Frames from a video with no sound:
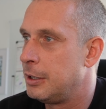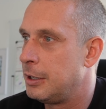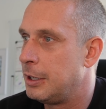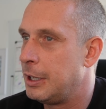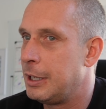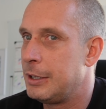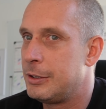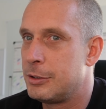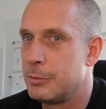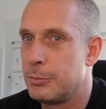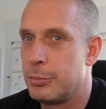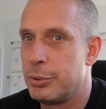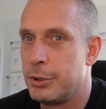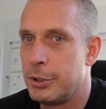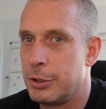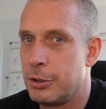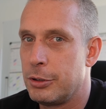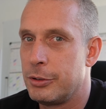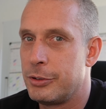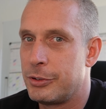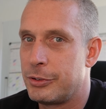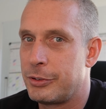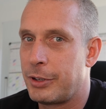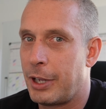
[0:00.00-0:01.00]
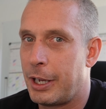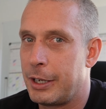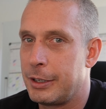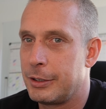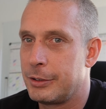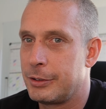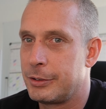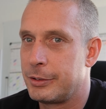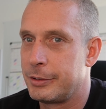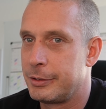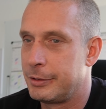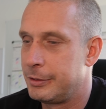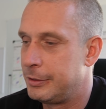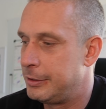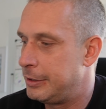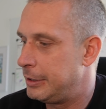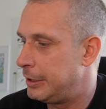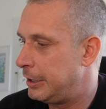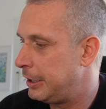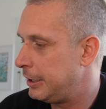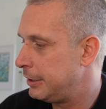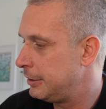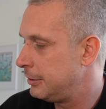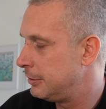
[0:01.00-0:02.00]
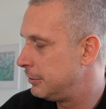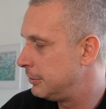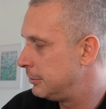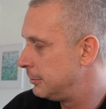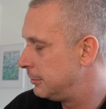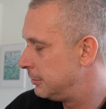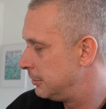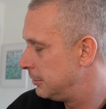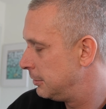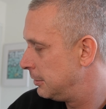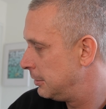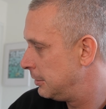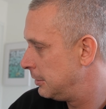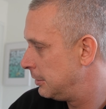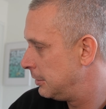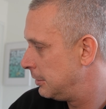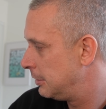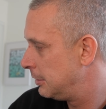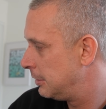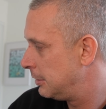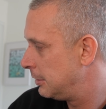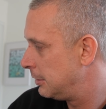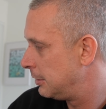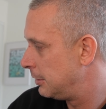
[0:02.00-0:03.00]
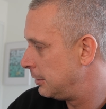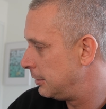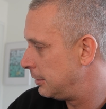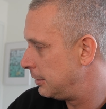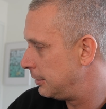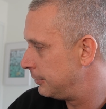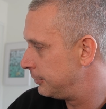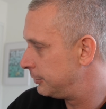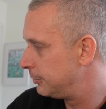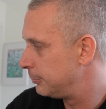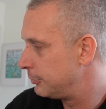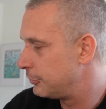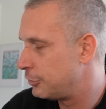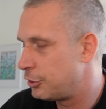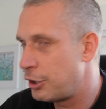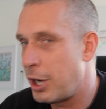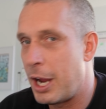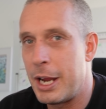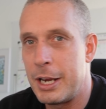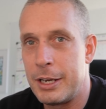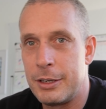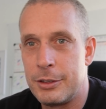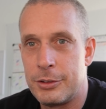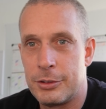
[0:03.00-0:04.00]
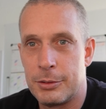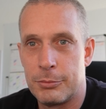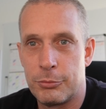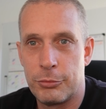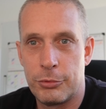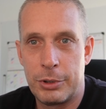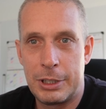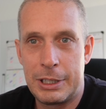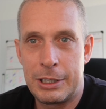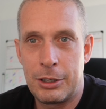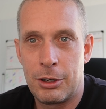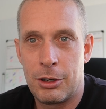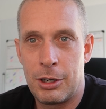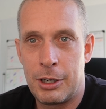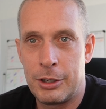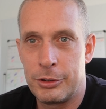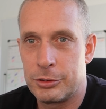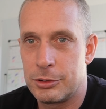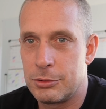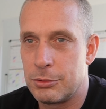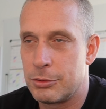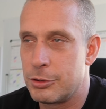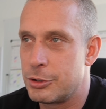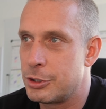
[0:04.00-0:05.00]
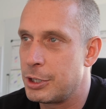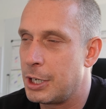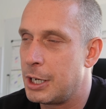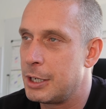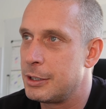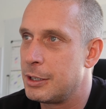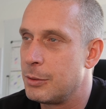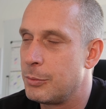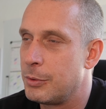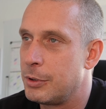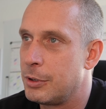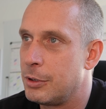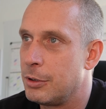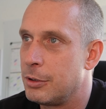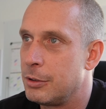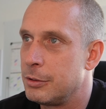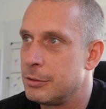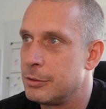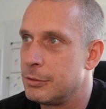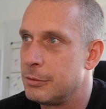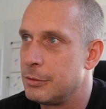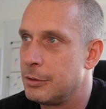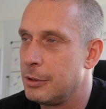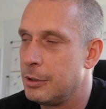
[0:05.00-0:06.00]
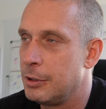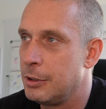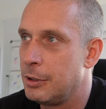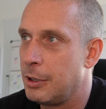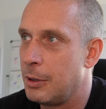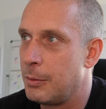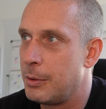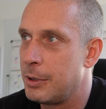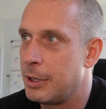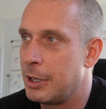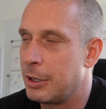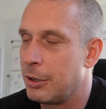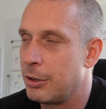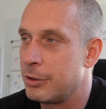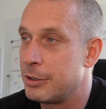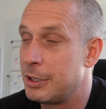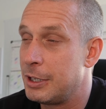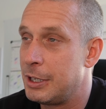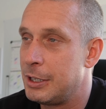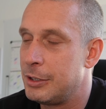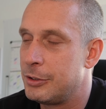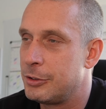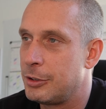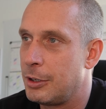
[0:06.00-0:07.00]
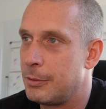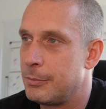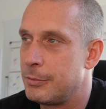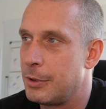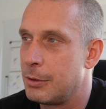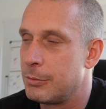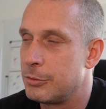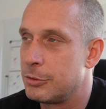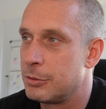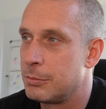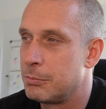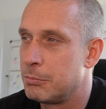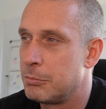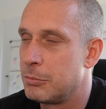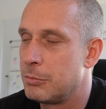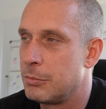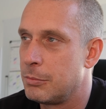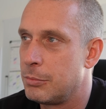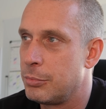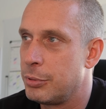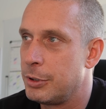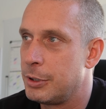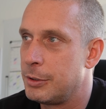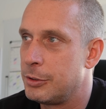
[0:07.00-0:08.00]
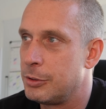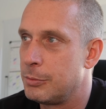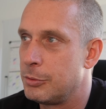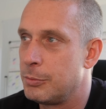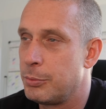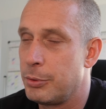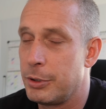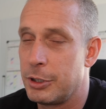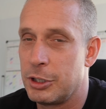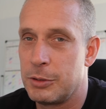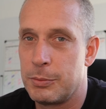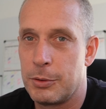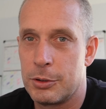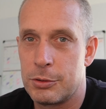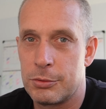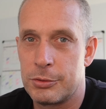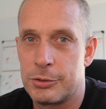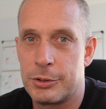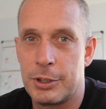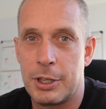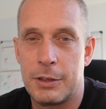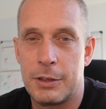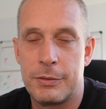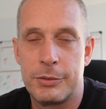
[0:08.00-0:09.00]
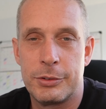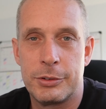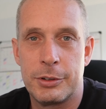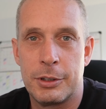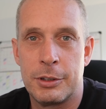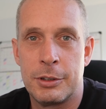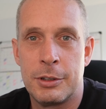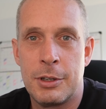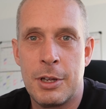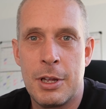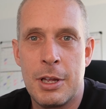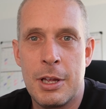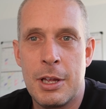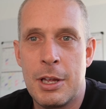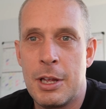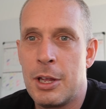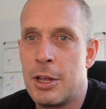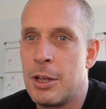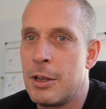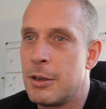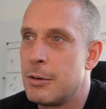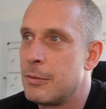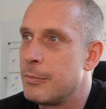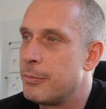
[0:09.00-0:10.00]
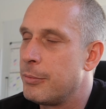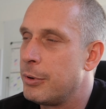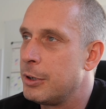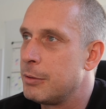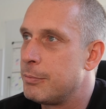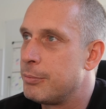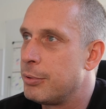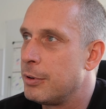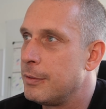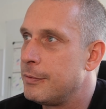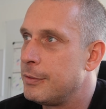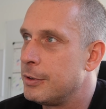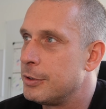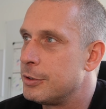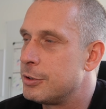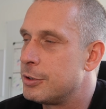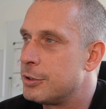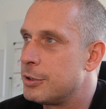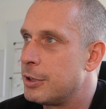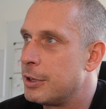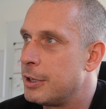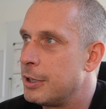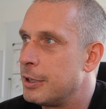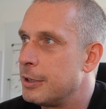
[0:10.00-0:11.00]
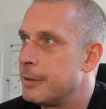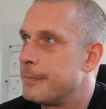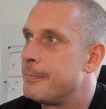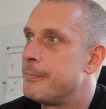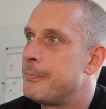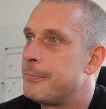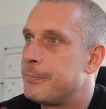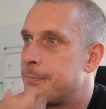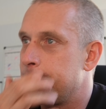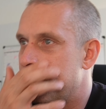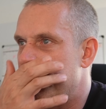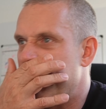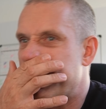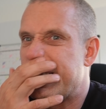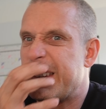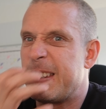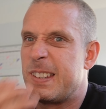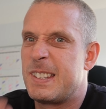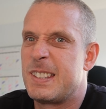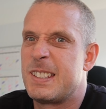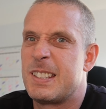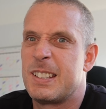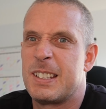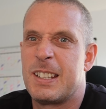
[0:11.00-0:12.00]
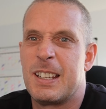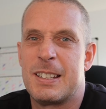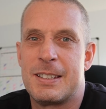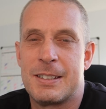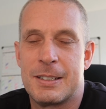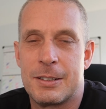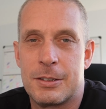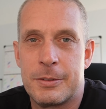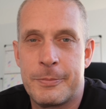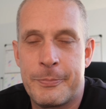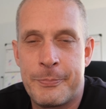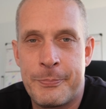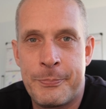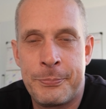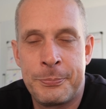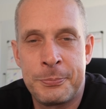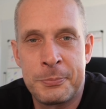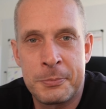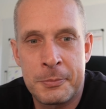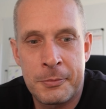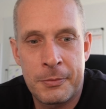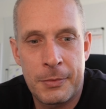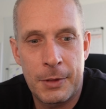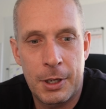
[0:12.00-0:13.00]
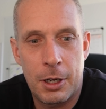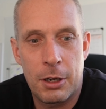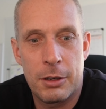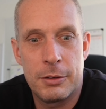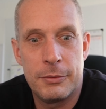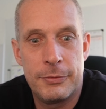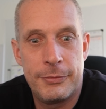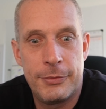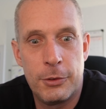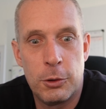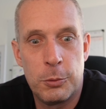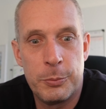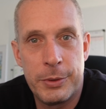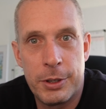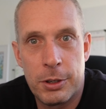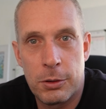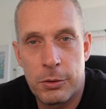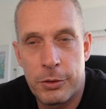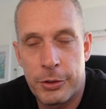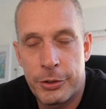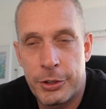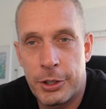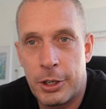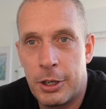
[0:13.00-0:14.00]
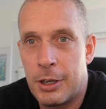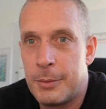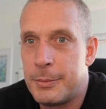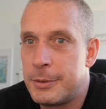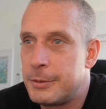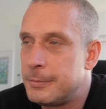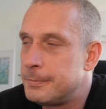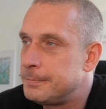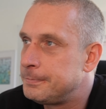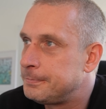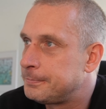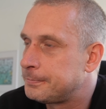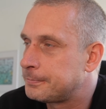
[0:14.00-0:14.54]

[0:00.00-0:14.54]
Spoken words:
eat some pretty good steaks today. Some jade, some really high scored jade that we got to eat some. That was pretty special stuff. So pretty privileged to get to go and film there all the time, and